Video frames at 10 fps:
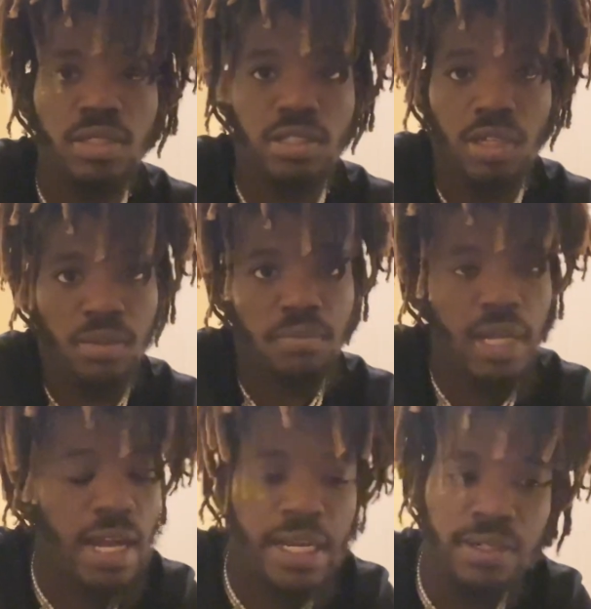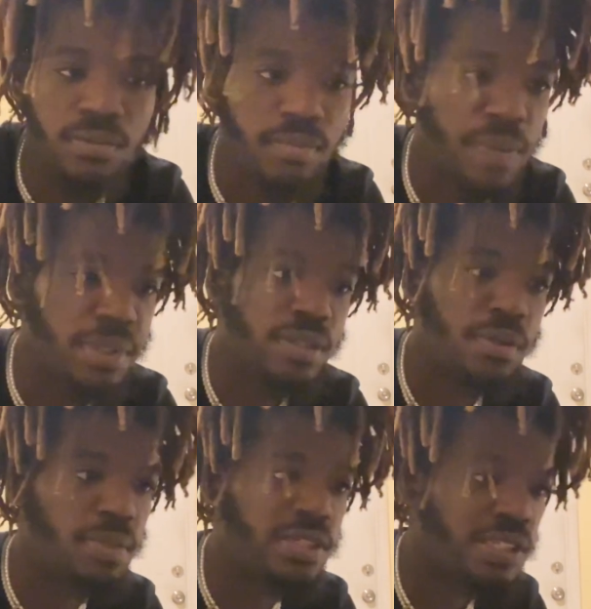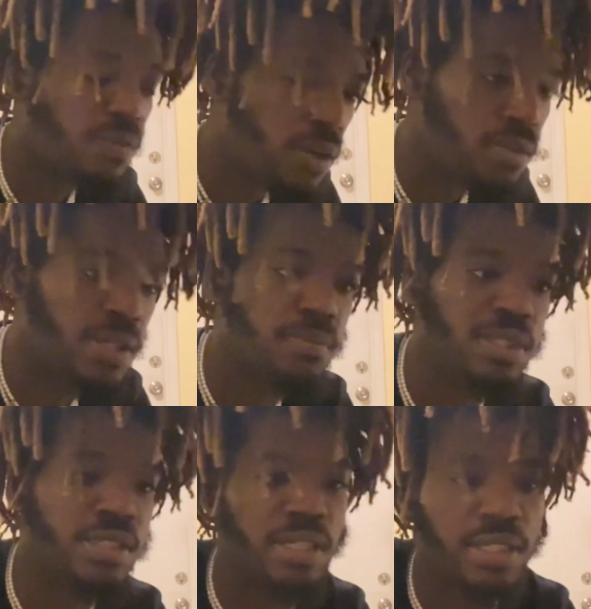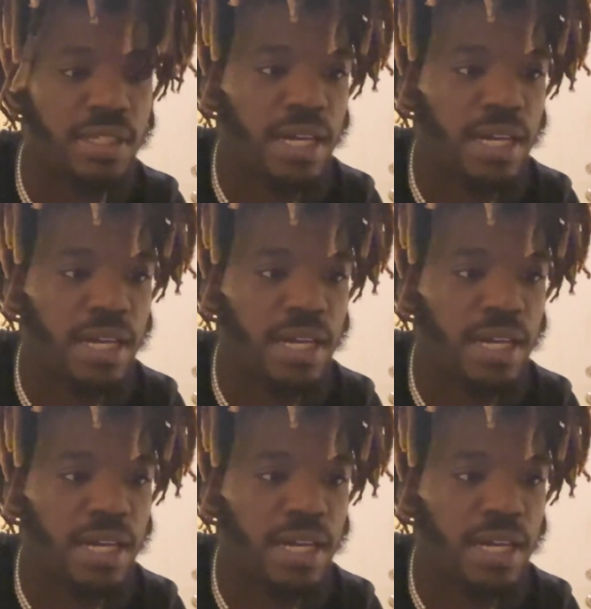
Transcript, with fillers: So I don't remember nobody's phone numbers, nothing.